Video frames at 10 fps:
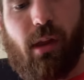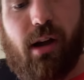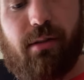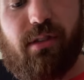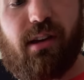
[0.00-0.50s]

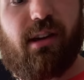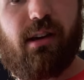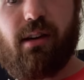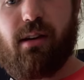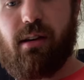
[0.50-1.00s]
I think
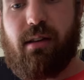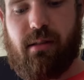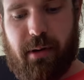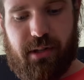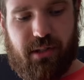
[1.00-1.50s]

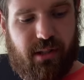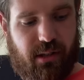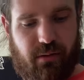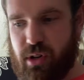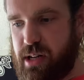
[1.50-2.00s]
the best
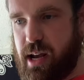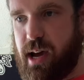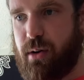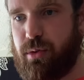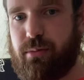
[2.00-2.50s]
thing right
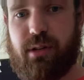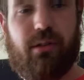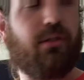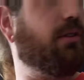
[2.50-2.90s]
now would be to